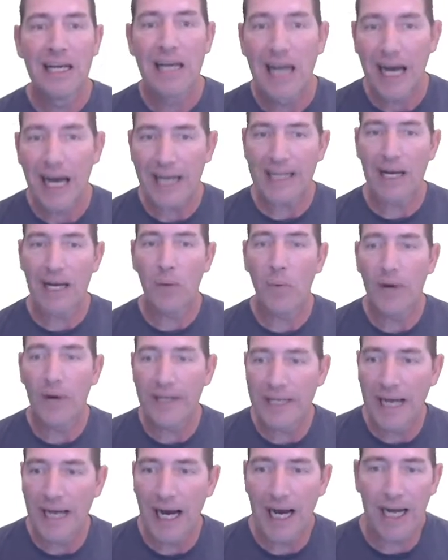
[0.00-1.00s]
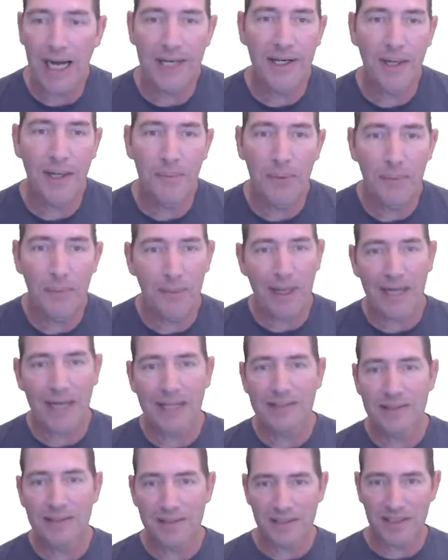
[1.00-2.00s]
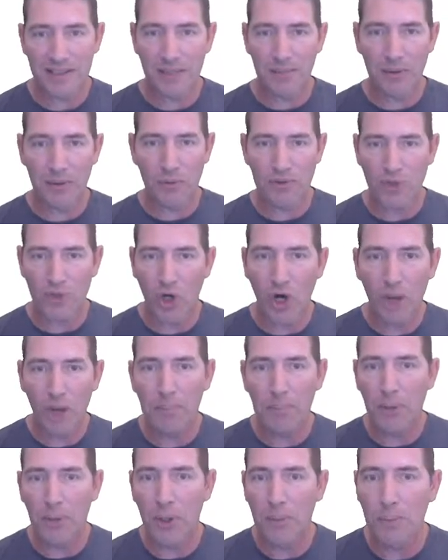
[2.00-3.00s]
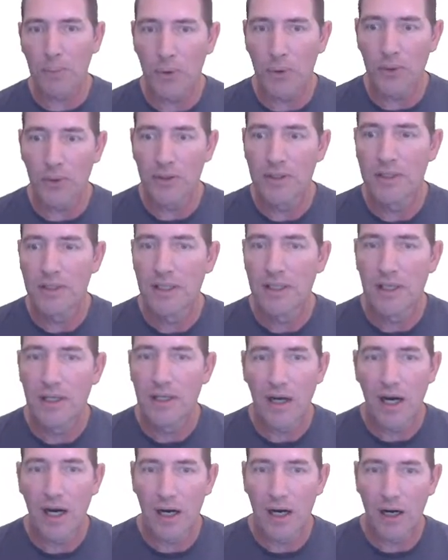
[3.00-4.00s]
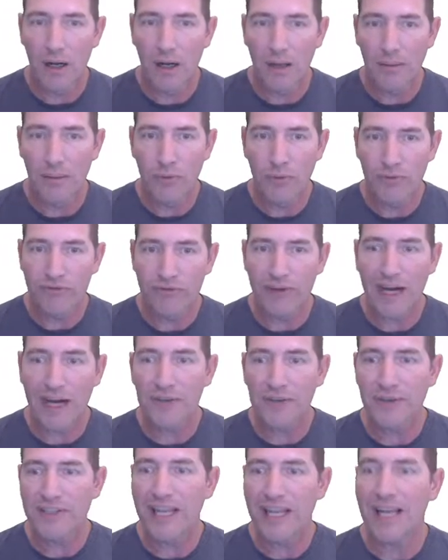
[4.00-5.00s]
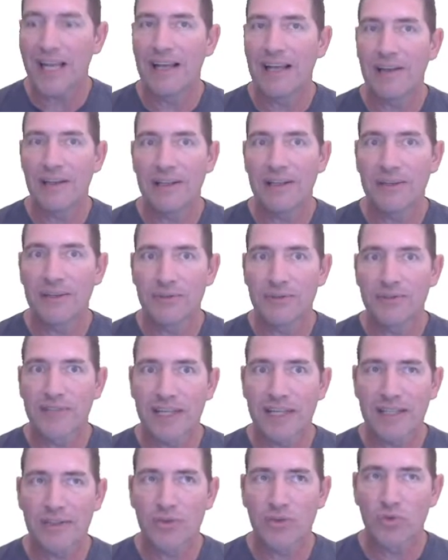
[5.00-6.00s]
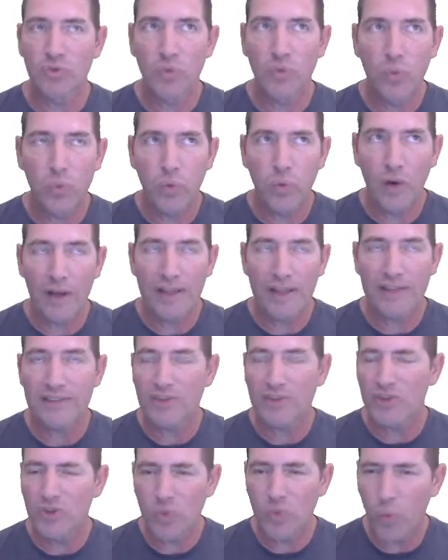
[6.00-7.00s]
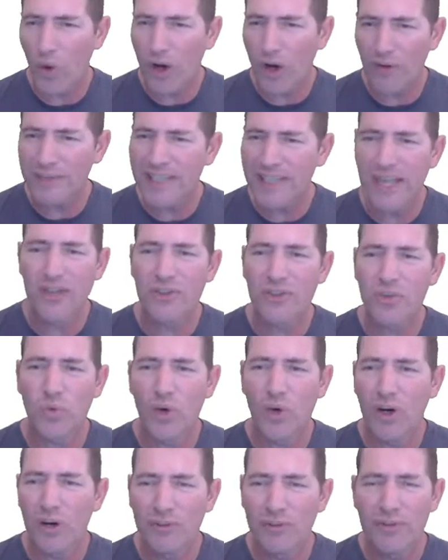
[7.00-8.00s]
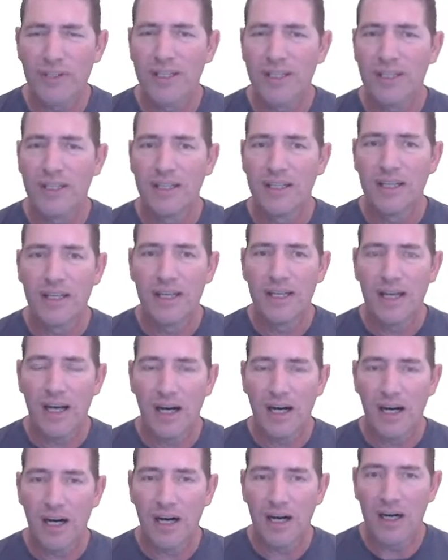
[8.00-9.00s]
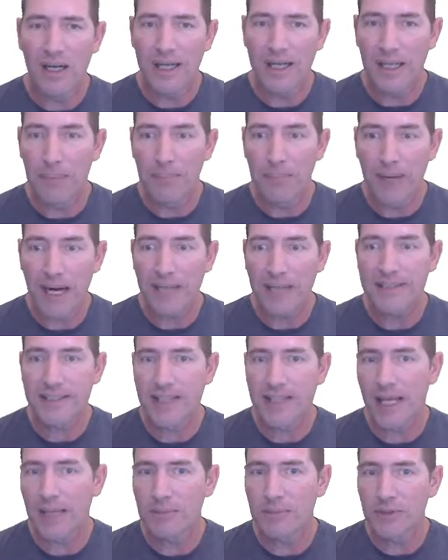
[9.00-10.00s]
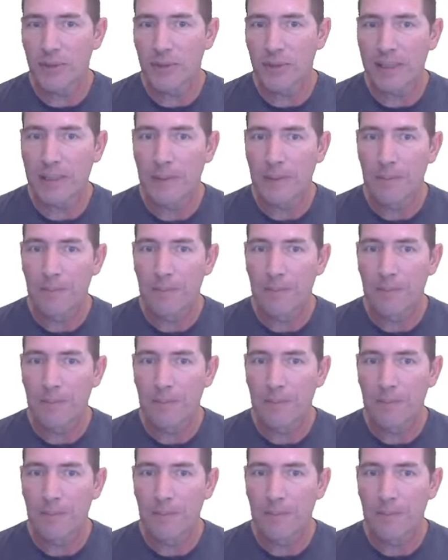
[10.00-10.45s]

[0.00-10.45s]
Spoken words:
I got one in high number back in December. It was all purple. Refractors. It was like, I think 12, 10 or 12 in a box came to me.